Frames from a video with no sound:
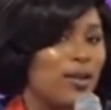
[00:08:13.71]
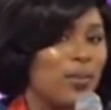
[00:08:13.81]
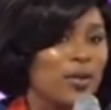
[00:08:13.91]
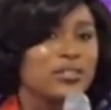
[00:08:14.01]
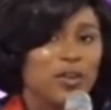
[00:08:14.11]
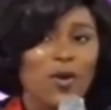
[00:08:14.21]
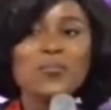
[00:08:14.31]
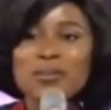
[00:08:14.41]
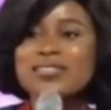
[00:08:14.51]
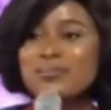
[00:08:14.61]
But it was a
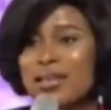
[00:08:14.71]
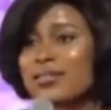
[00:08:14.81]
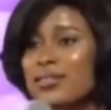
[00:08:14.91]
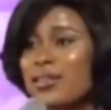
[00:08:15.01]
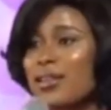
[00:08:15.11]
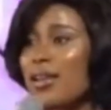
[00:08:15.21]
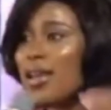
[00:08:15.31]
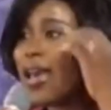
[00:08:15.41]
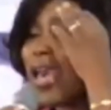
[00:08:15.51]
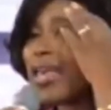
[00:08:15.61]
complete mess.
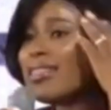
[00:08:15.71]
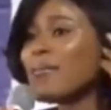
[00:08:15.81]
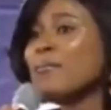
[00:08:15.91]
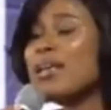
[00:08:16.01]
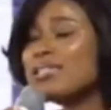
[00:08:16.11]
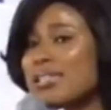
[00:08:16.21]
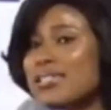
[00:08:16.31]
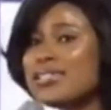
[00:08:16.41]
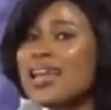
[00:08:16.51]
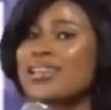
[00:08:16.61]
And the
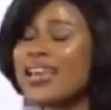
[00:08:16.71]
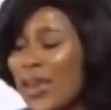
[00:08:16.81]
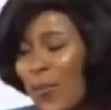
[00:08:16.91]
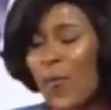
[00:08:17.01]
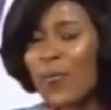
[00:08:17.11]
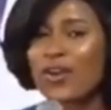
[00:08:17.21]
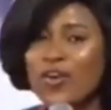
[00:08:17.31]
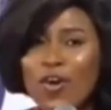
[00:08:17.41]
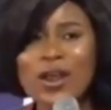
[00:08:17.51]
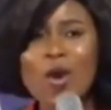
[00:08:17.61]
messages that came, oh my
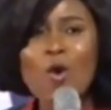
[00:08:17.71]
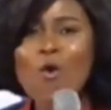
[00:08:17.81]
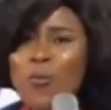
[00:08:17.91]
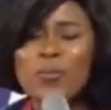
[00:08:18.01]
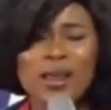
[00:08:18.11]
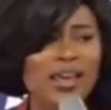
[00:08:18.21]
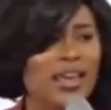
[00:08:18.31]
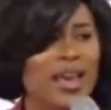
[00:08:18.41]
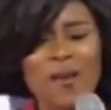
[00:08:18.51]
God, who put Berla here?